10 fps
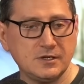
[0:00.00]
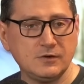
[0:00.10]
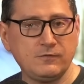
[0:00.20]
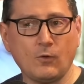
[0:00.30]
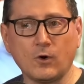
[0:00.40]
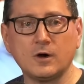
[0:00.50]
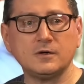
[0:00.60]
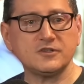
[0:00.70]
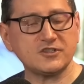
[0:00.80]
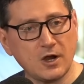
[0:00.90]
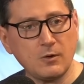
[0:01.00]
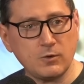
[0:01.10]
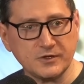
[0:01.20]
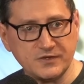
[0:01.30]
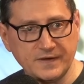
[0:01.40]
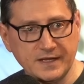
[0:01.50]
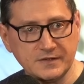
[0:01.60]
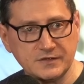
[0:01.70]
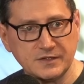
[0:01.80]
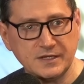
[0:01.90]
for Star Wars fans.